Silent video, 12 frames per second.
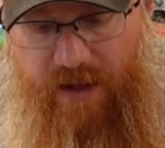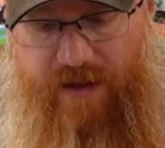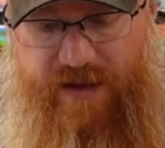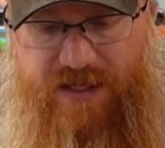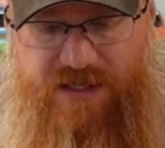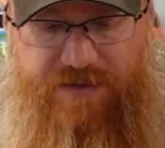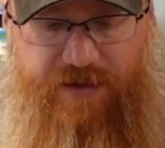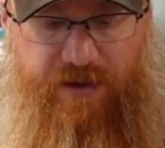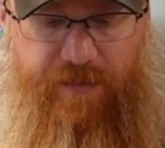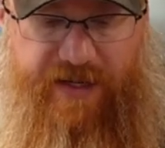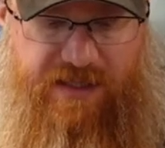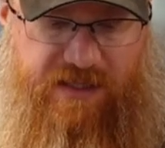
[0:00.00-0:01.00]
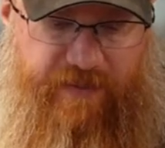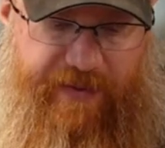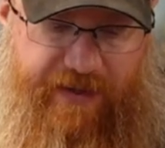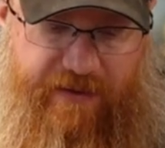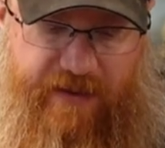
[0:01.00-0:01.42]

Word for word: This little piece up here